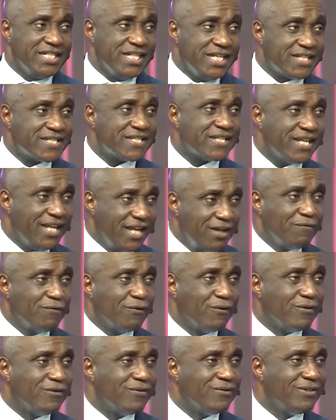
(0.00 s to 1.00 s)
is
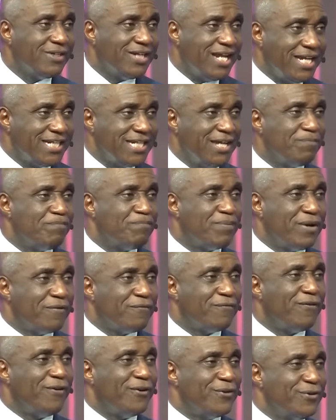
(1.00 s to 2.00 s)
evil, let them pray
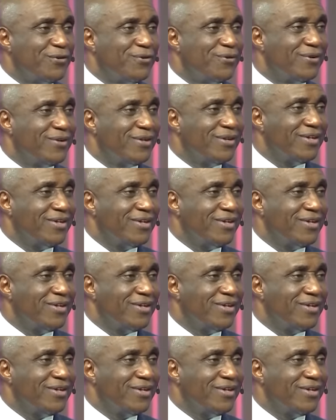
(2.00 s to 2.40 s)
for you,